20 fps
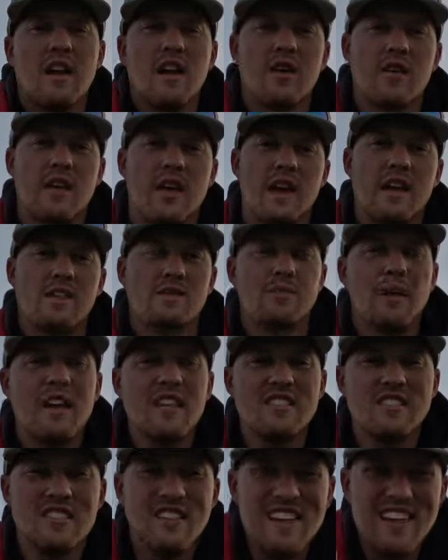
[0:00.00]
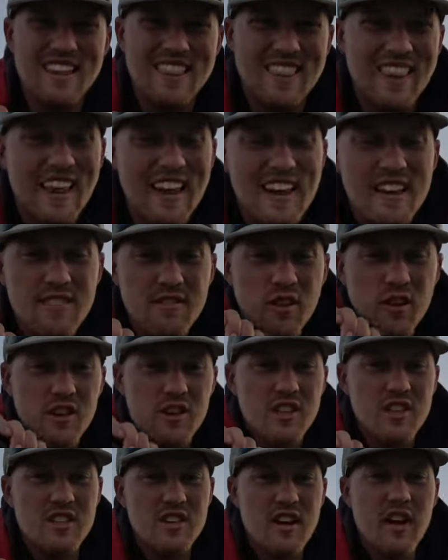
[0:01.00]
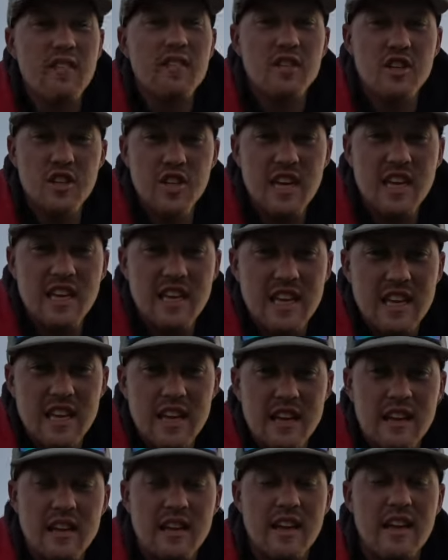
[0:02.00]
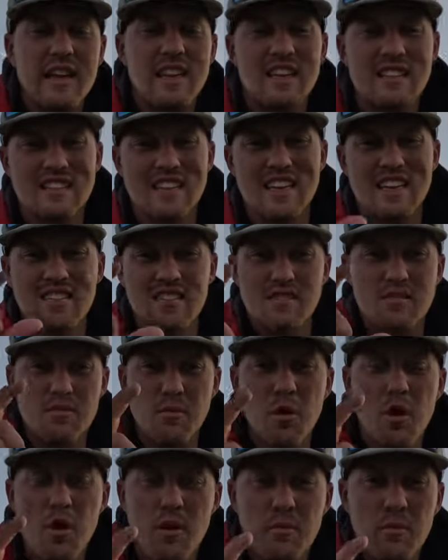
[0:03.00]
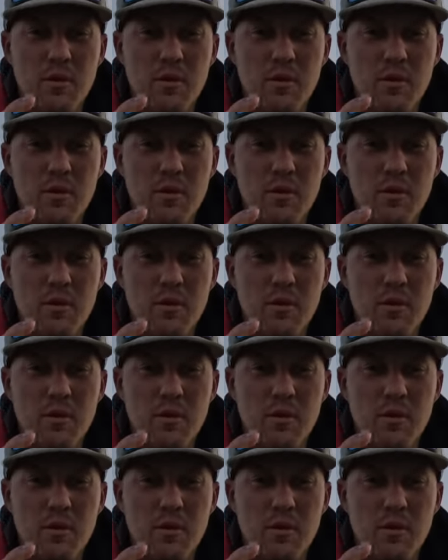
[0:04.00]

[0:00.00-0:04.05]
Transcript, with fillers: Okay, it's basically a light version of a shaky head. It is a small